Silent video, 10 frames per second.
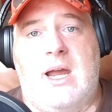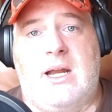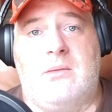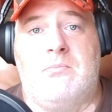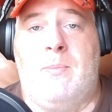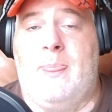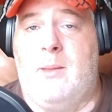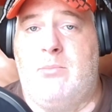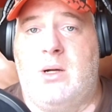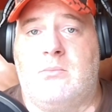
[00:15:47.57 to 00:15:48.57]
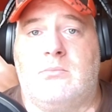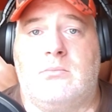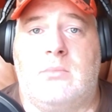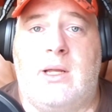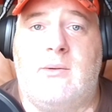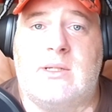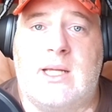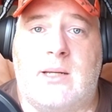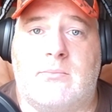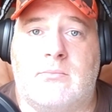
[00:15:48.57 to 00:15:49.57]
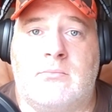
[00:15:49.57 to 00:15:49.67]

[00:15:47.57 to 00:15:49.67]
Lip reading: at it. Boom. He was in.